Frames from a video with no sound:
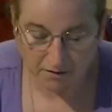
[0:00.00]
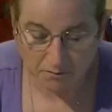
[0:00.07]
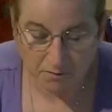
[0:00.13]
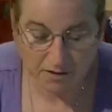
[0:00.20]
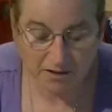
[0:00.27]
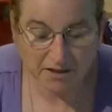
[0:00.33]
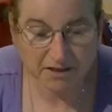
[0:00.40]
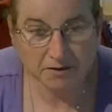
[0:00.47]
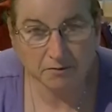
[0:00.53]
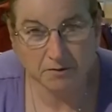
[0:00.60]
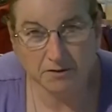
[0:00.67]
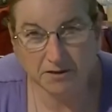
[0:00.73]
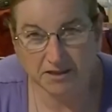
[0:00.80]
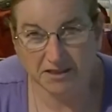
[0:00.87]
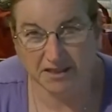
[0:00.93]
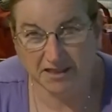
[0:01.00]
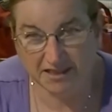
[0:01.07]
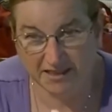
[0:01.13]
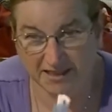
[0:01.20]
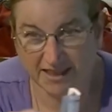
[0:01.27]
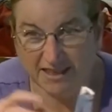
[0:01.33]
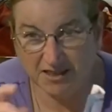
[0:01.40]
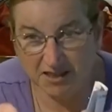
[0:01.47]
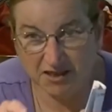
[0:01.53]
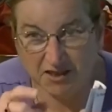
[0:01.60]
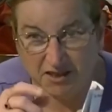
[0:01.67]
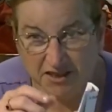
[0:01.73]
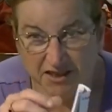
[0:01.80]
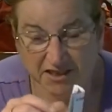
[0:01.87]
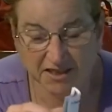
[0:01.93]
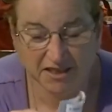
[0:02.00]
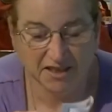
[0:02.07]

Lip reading: 1 year warranty. That's good.